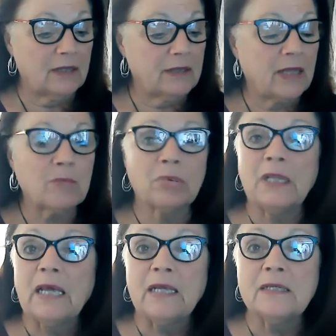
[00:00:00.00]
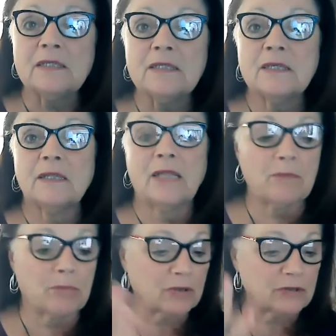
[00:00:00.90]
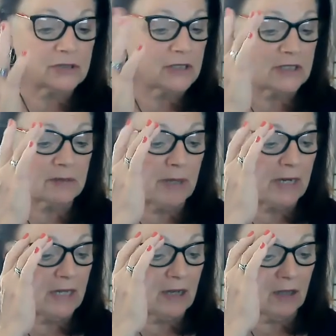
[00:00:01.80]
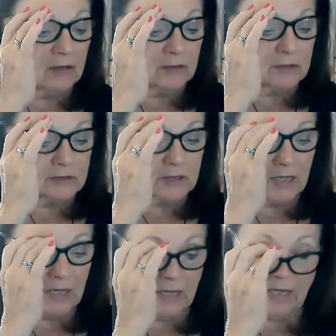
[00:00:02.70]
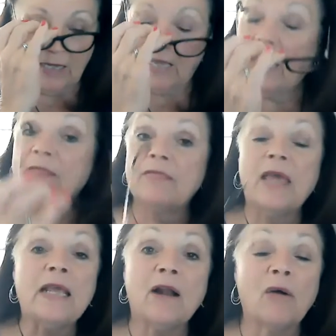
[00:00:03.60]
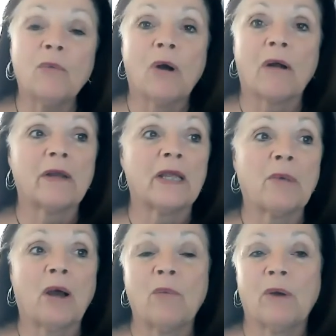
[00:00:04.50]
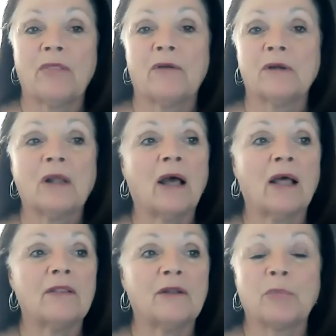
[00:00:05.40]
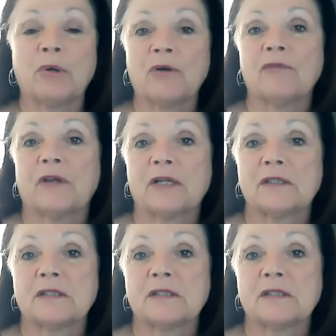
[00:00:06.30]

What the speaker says: They blend, they burst into many colors, and they don't worry about whether or not they're perfect.